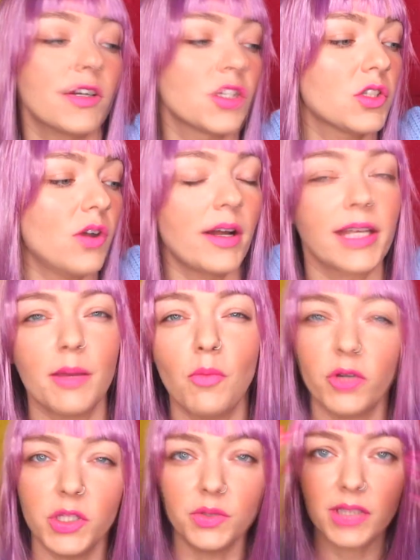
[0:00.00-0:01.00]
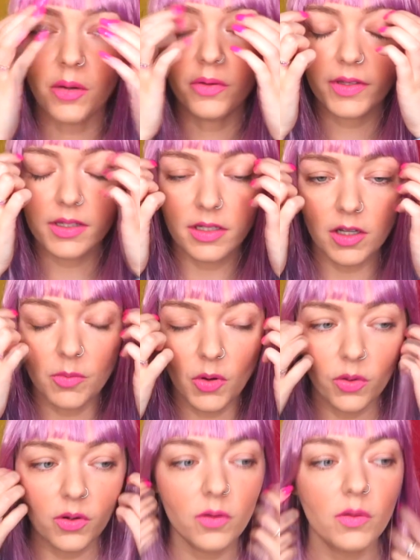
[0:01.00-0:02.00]
I just thought I'd get more use out of it than a
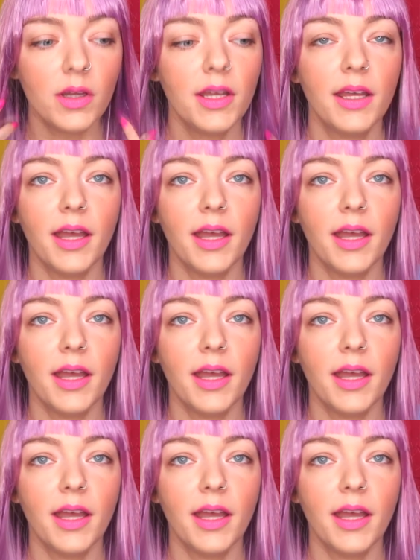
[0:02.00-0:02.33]
kimono.